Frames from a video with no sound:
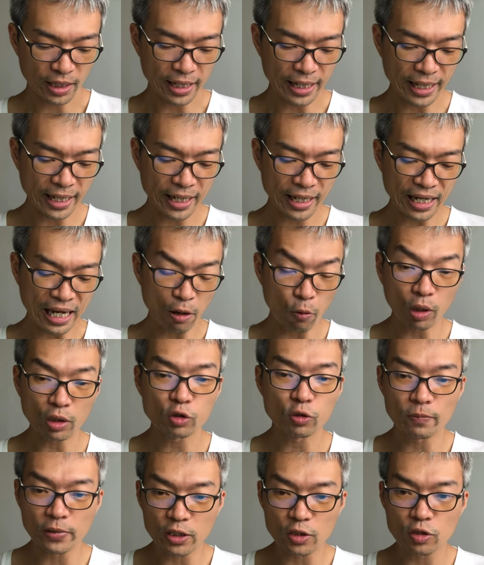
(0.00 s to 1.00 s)
And I want
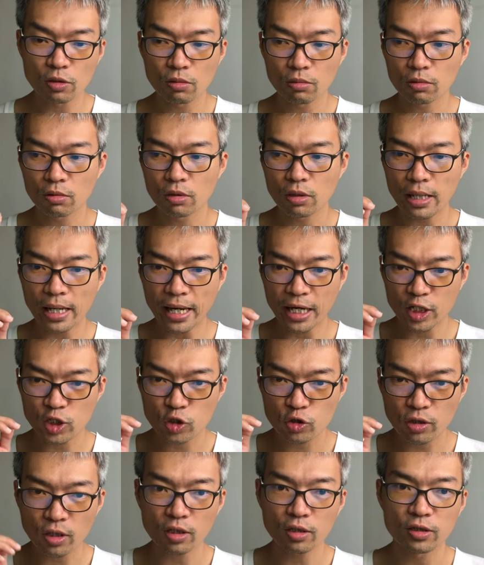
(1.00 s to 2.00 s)
to be
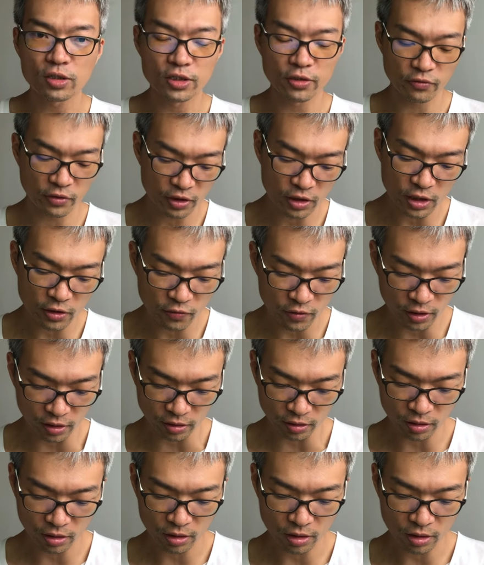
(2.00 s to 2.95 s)
extra conservative here.